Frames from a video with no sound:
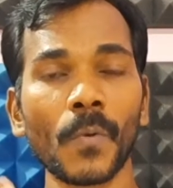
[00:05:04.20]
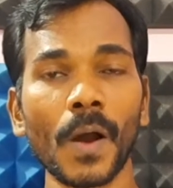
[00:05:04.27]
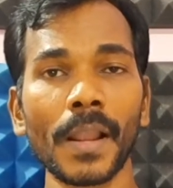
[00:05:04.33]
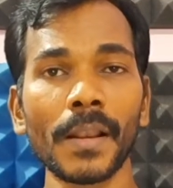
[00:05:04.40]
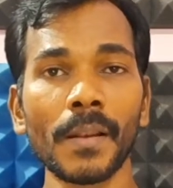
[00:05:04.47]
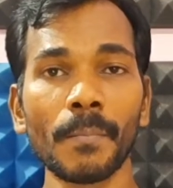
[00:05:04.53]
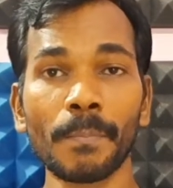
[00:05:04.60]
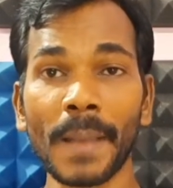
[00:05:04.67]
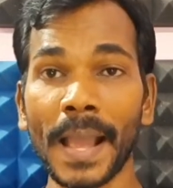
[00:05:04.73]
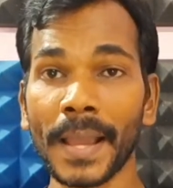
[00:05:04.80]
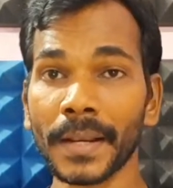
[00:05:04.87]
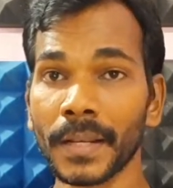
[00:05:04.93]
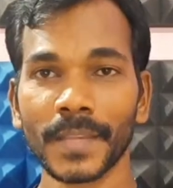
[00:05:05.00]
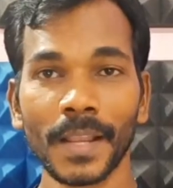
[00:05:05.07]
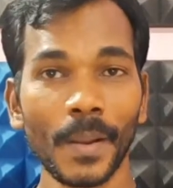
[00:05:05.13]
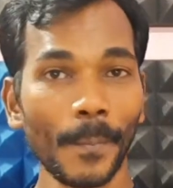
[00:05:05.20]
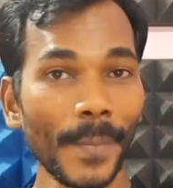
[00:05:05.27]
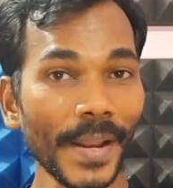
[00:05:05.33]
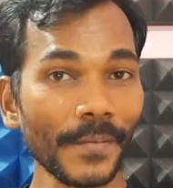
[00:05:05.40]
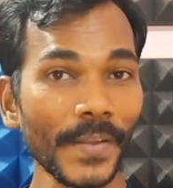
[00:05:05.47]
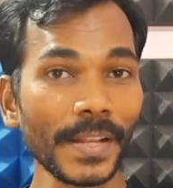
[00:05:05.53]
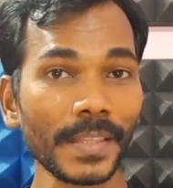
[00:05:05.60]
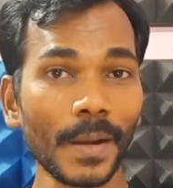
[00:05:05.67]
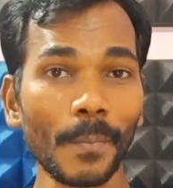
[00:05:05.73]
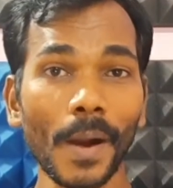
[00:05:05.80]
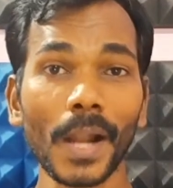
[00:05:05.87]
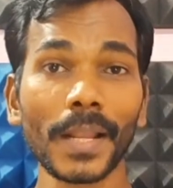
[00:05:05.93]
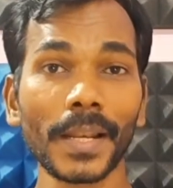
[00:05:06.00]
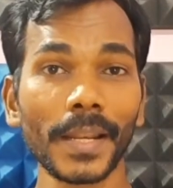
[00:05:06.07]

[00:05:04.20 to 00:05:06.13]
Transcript: wall plan between the border